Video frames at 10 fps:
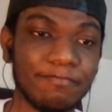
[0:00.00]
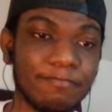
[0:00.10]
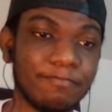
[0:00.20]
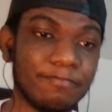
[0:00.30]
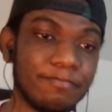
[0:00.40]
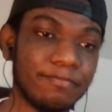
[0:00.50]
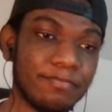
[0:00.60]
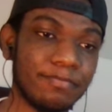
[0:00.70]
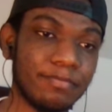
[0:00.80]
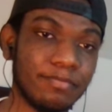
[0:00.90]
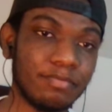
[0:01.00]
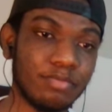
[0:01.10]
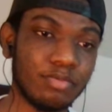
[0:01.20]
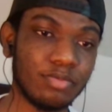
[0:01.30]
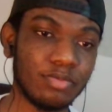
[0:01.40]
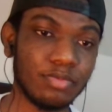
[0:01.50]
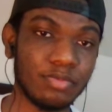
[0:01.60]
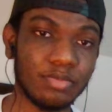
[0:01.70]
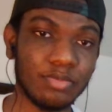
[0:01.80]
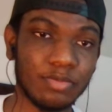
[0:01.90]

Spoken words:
[no speech]